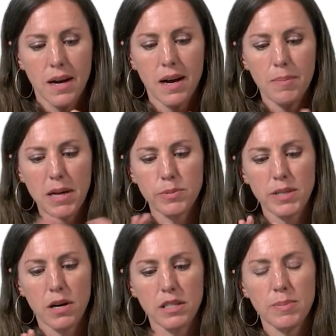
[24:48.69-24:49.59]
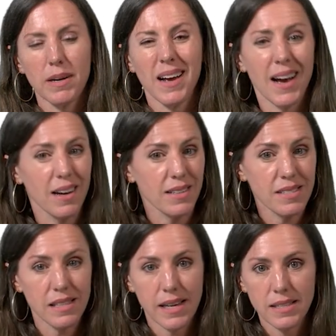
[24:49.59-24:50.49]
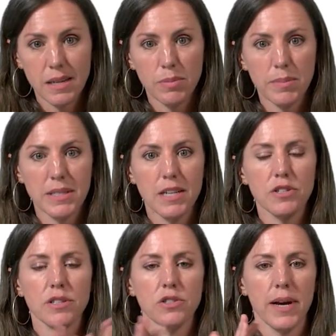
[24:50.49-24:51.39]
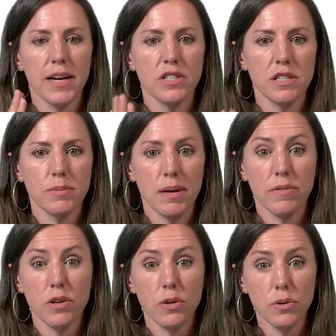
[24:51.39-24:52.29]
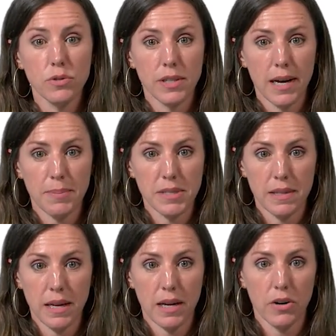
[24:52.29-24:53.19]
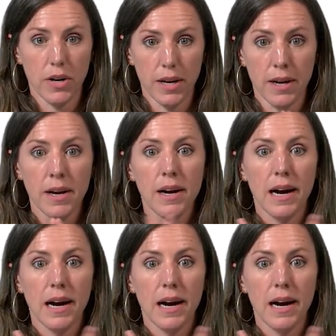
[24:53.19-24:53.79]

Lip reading: As we talked about how to select implementation strategies, we have huge gaps in that area.